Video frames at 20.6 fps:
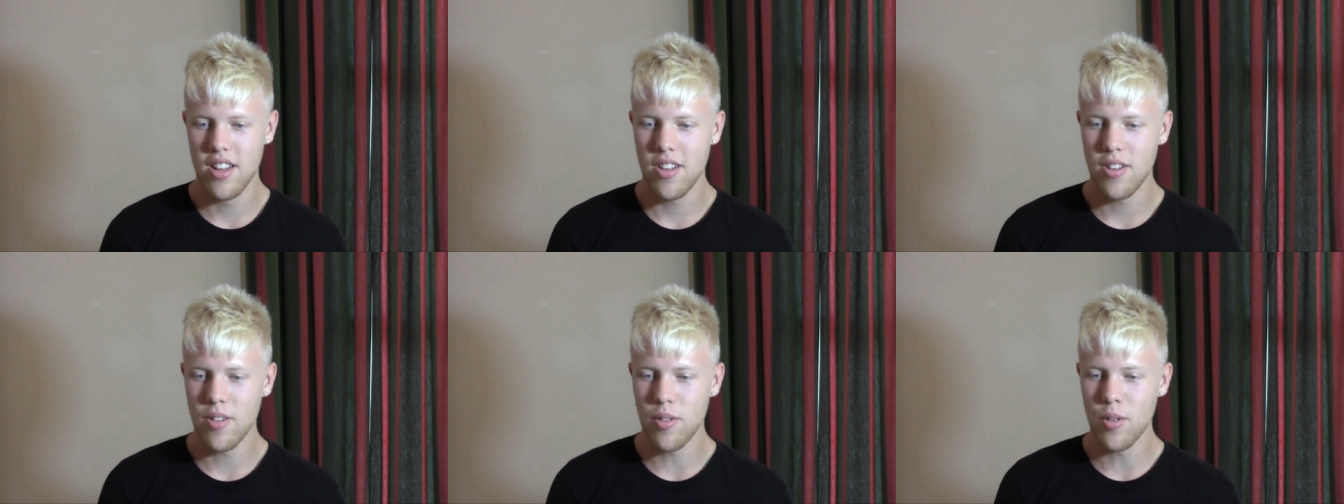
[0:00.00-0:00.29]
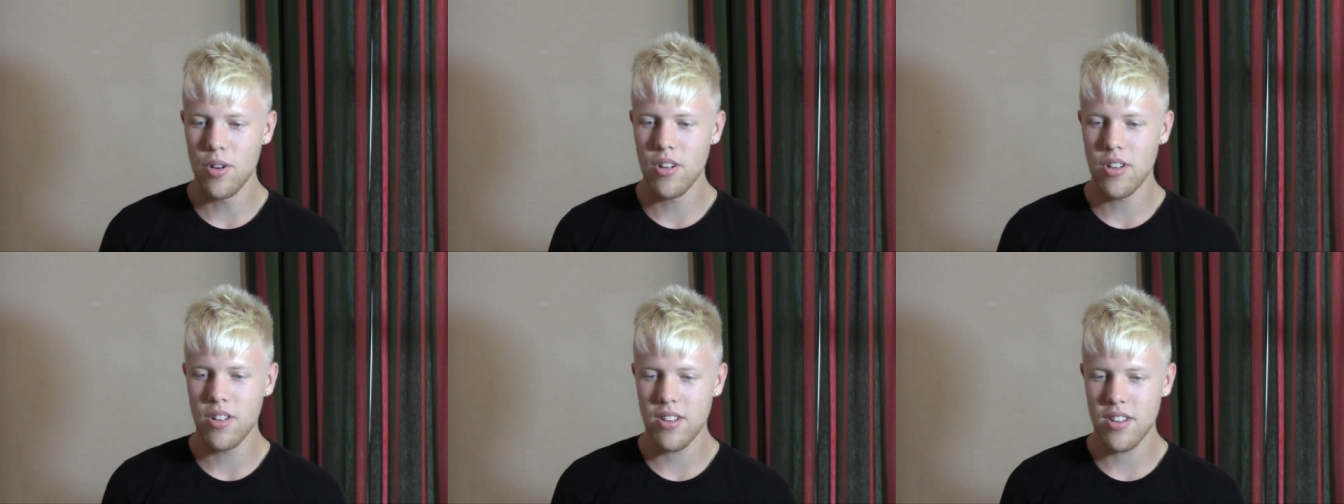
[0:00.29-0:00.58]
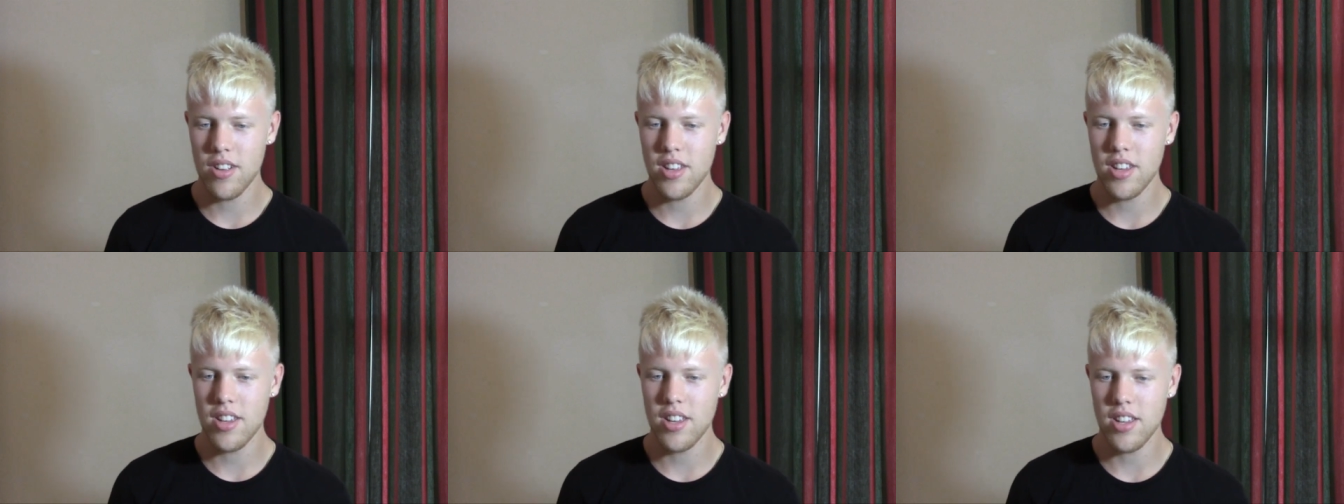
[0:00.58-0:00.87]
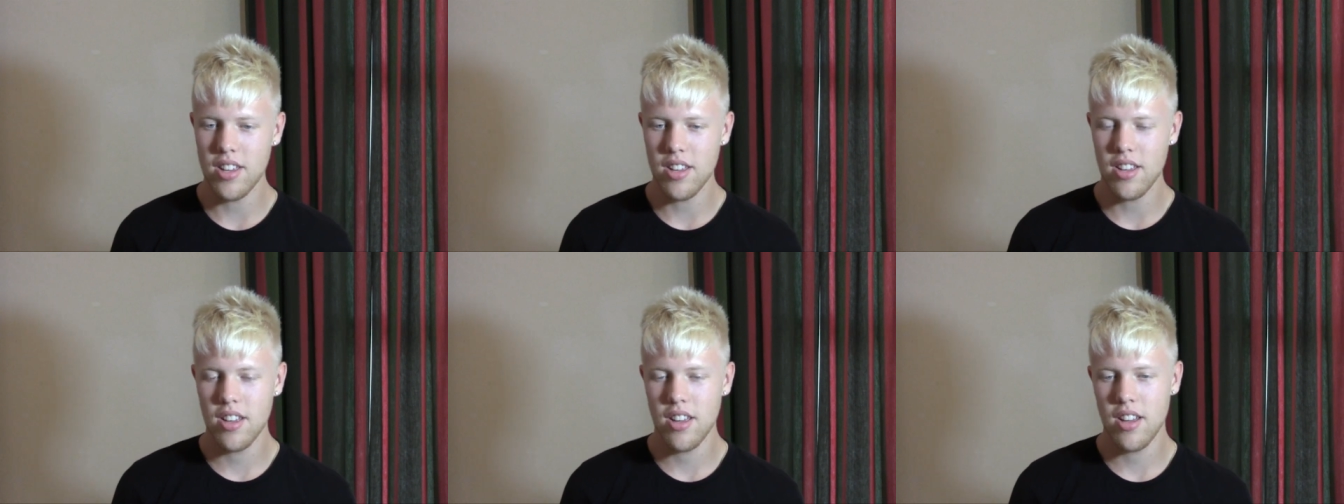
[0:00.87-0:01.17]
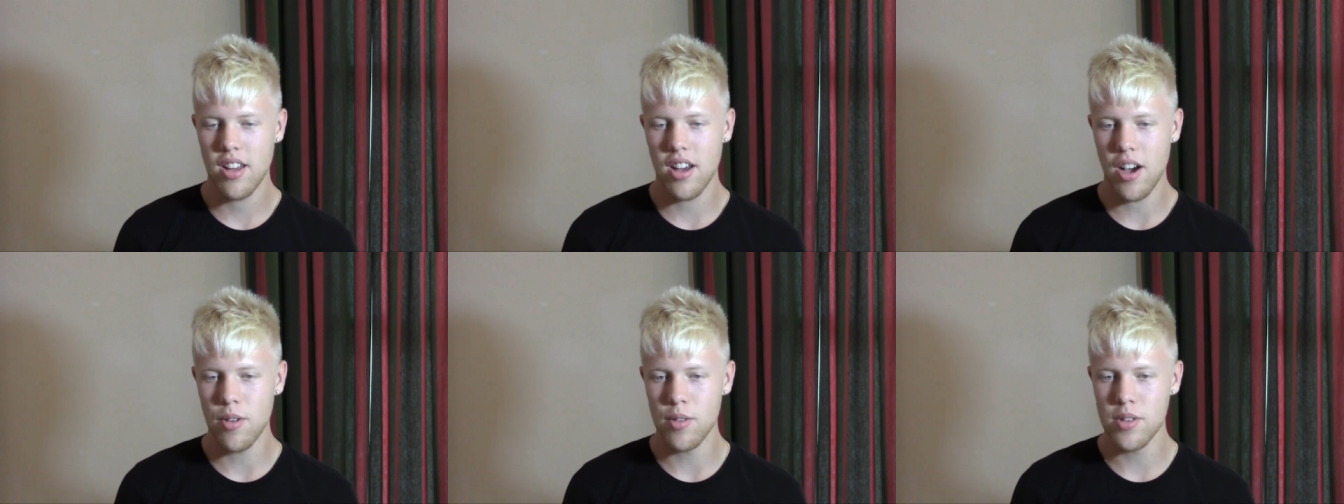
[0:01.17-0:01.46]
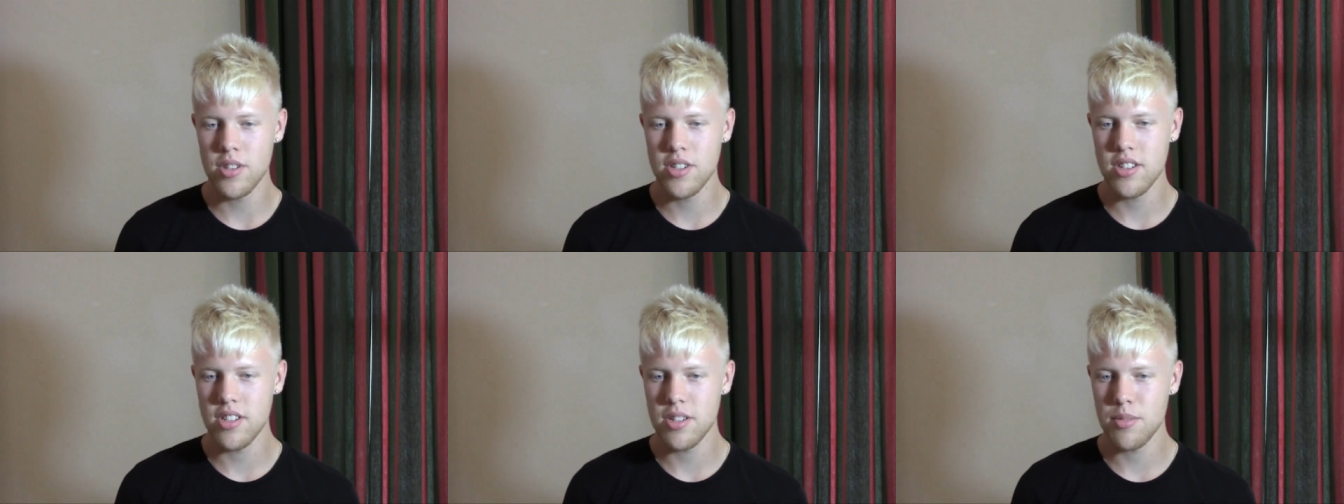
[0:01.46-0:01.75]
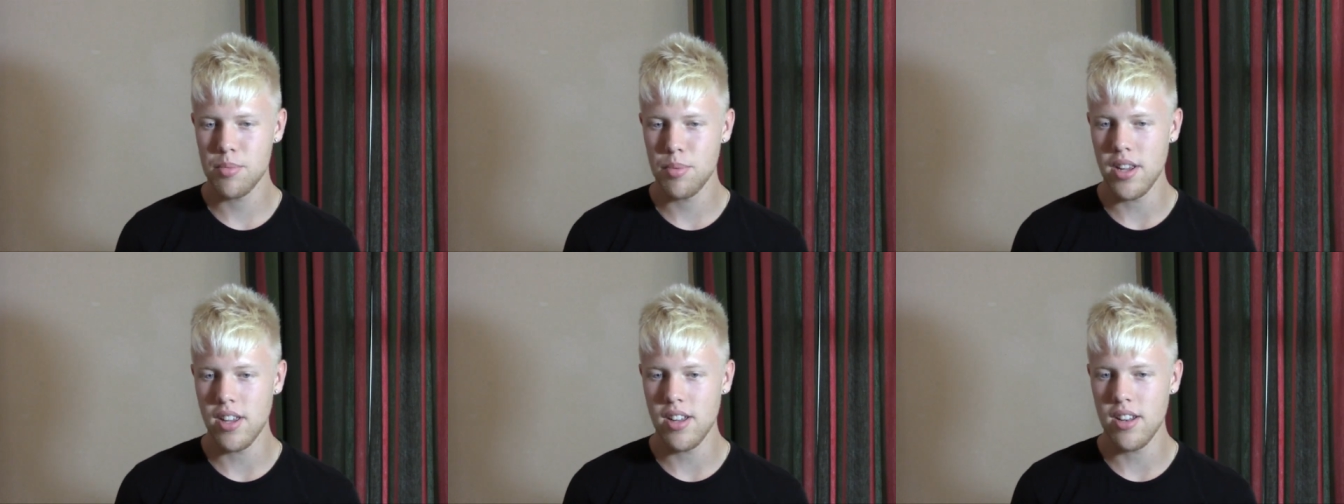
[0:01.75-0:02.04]
Well, he I was in
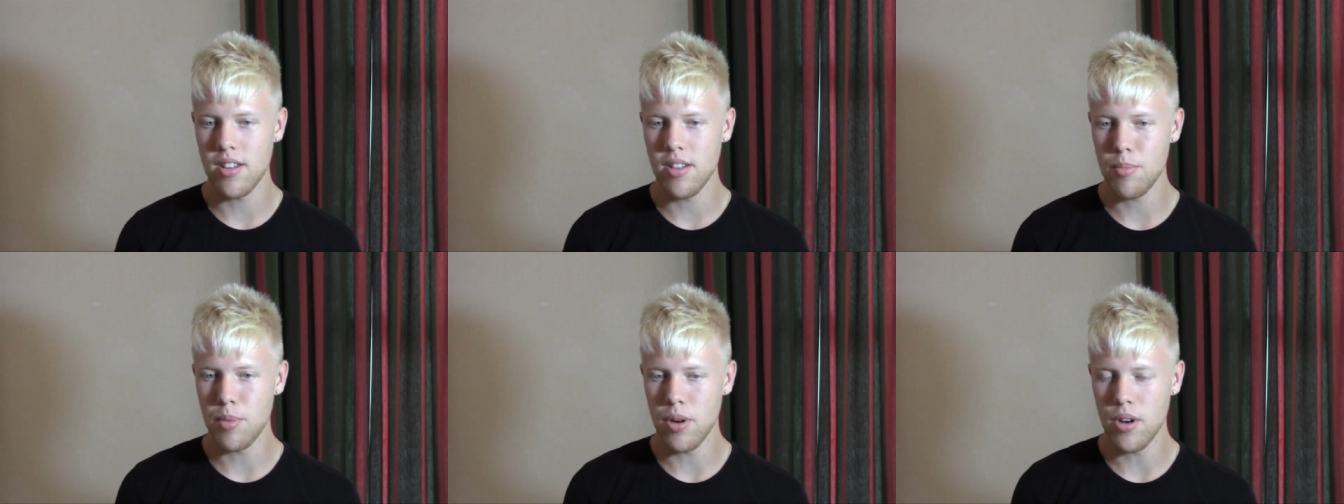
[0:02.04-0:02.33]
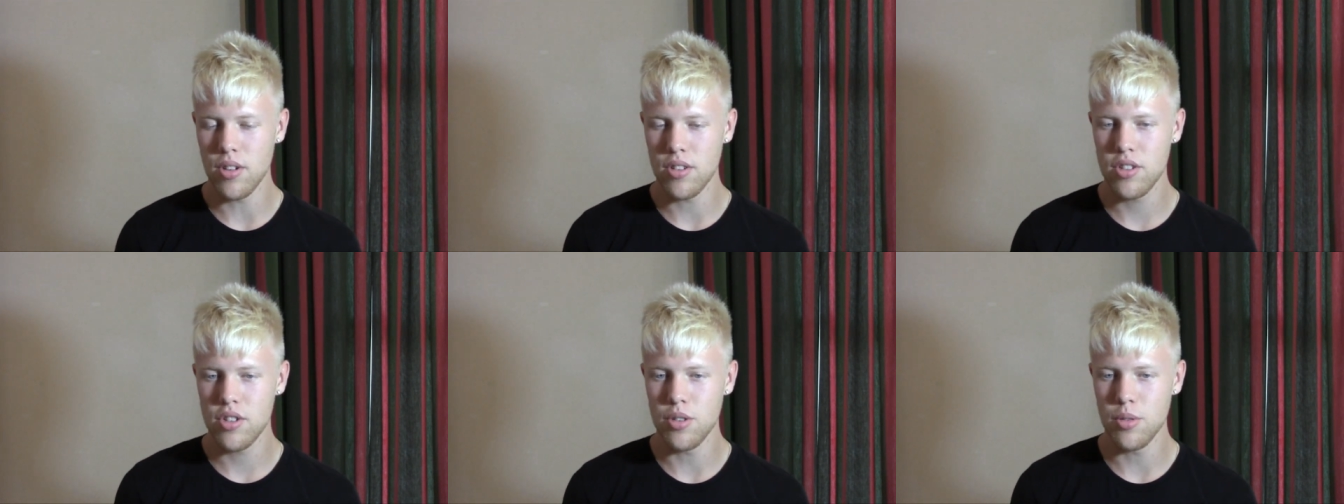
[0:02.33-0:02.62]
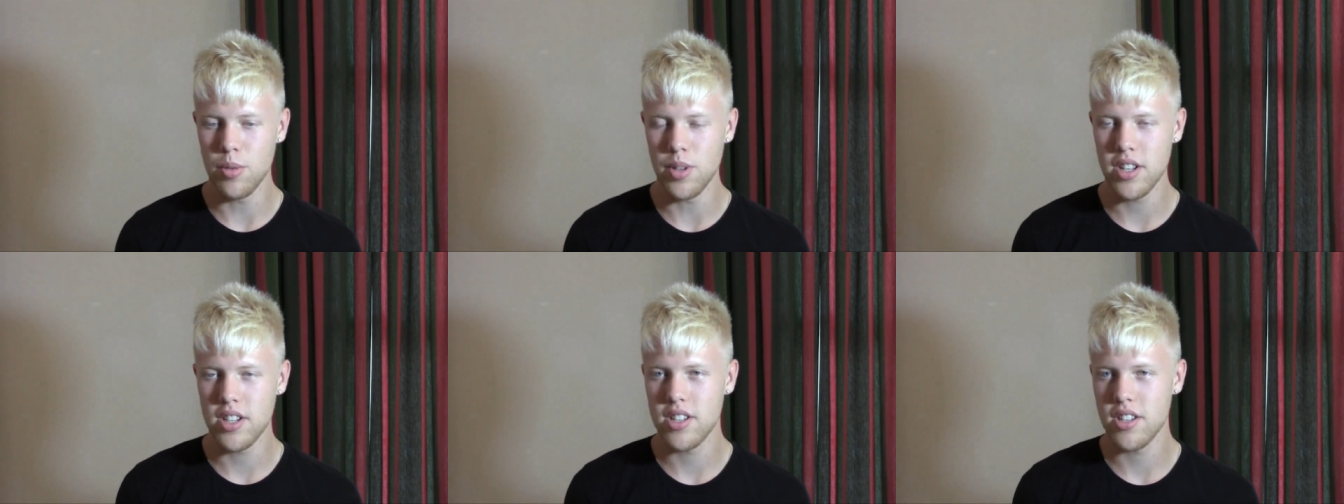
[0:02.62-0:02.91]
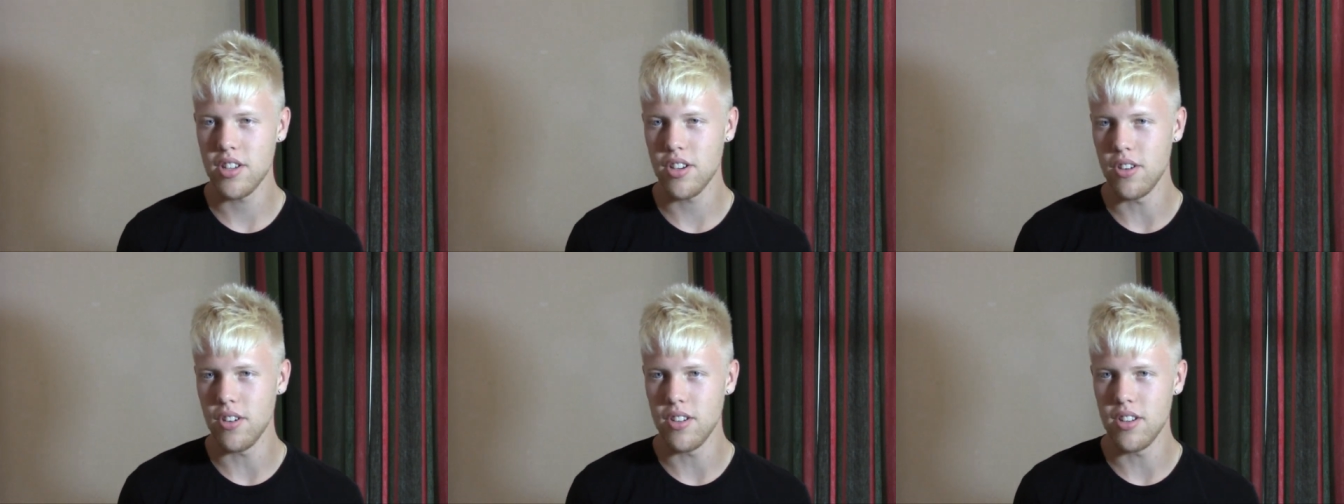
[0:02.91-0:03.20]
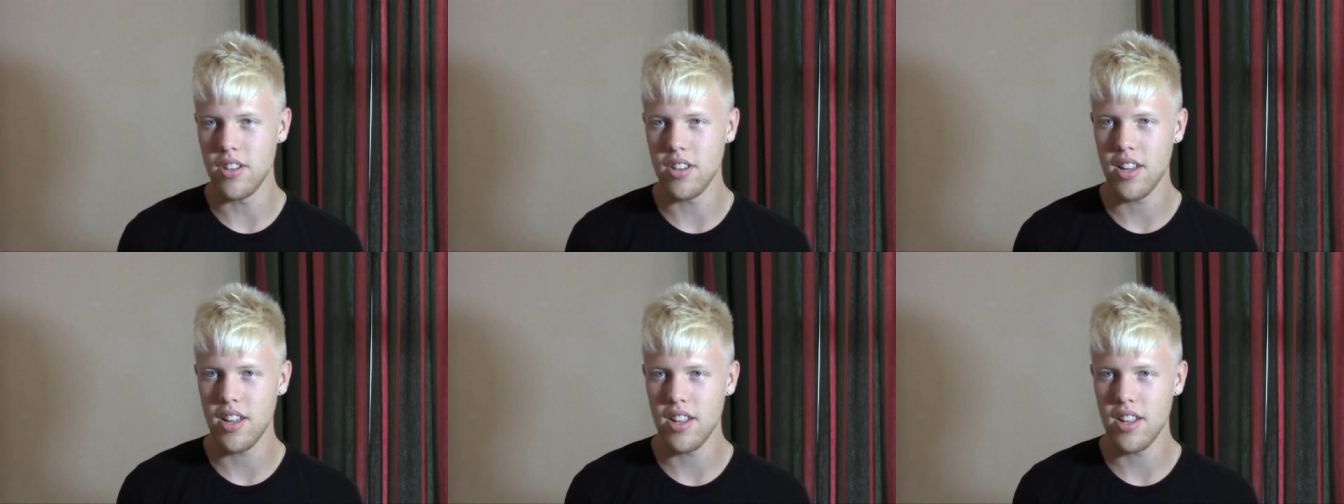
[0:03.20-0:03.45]
Spain about two weeks ago, and,